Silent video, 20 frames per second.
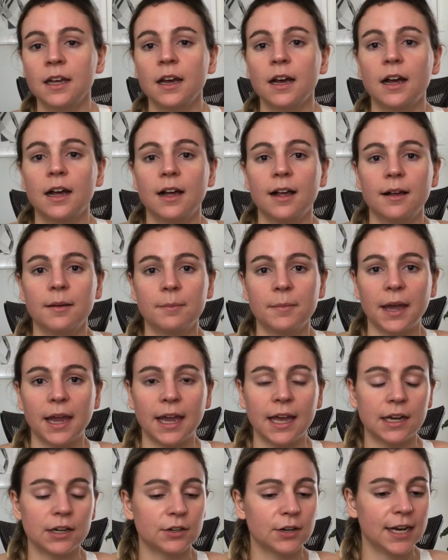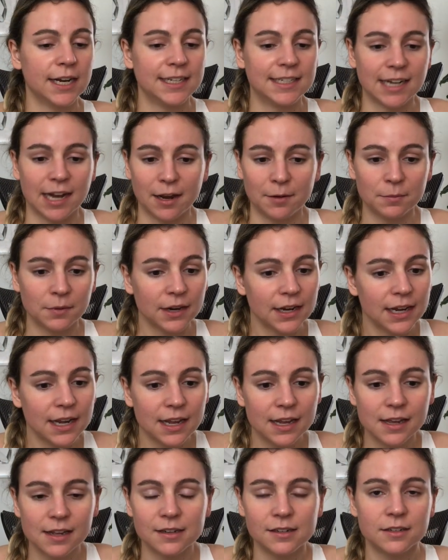I had a great time reading
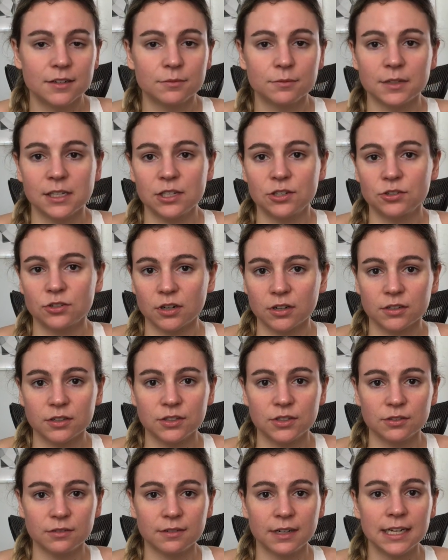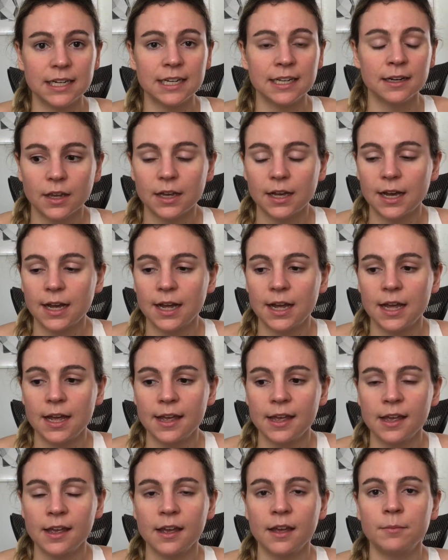it. I didn't really struggle to read it.
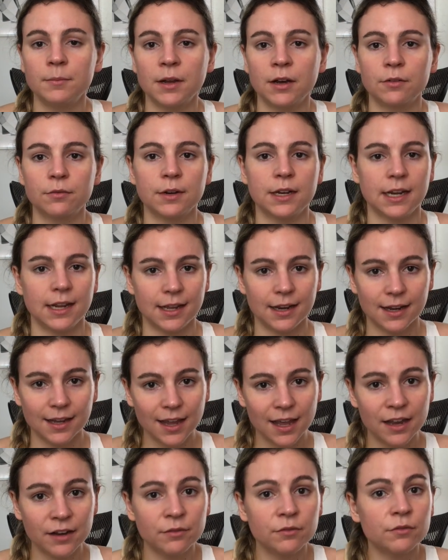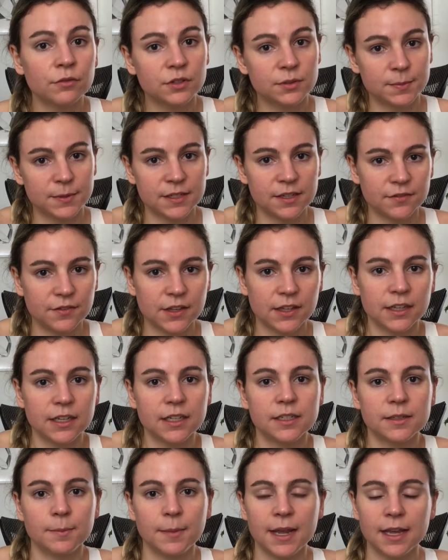I am now reading it again, specifically
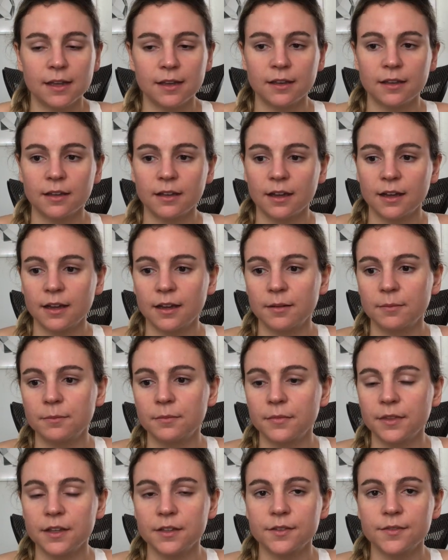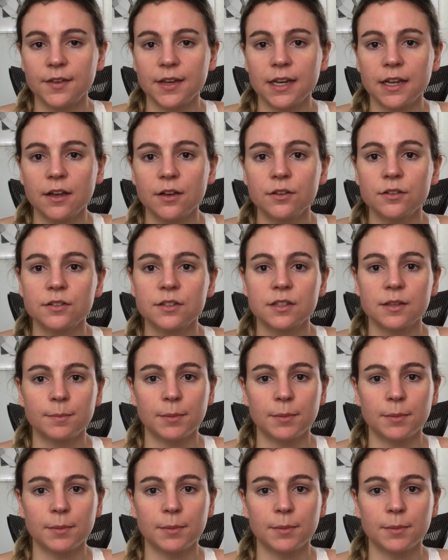to make these videos, the